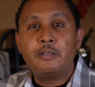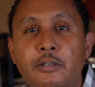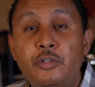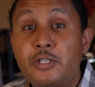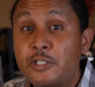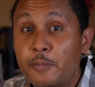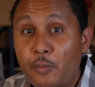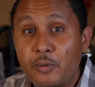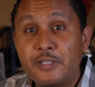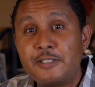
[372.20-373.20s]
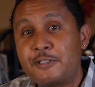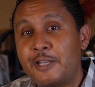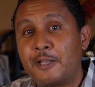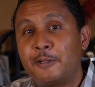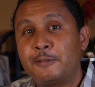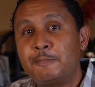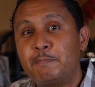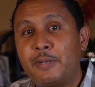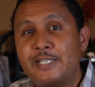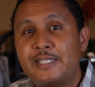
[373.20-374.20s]
You can support this channel
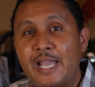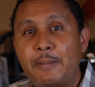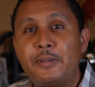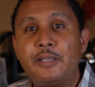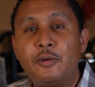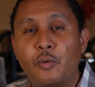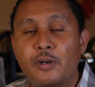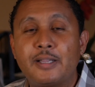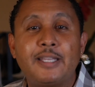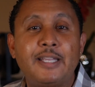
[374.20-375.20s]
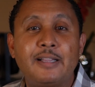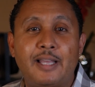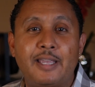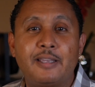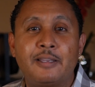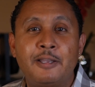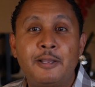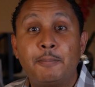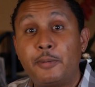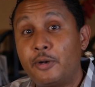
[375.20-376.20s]
by tapping or clicking like,
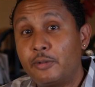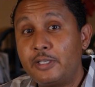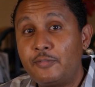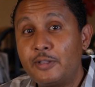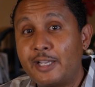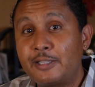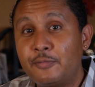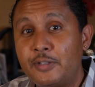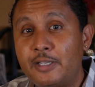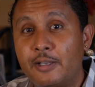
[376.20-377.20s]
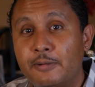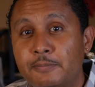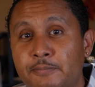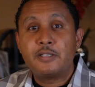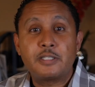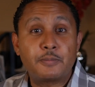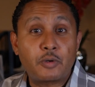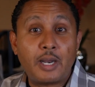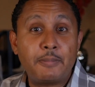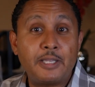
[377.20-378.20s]
but only if you like the video.
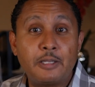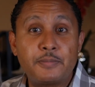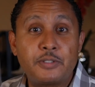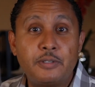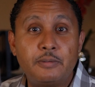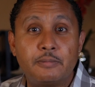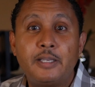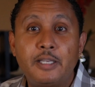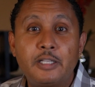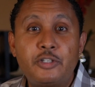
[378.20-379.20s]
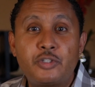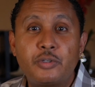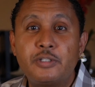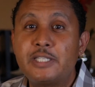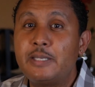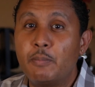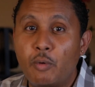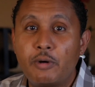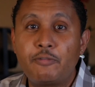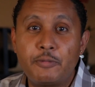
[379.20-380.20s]
Subscribing helps too. It'll ensure you see
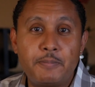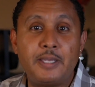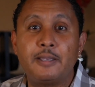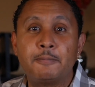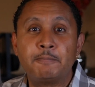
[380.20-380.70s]
more from me.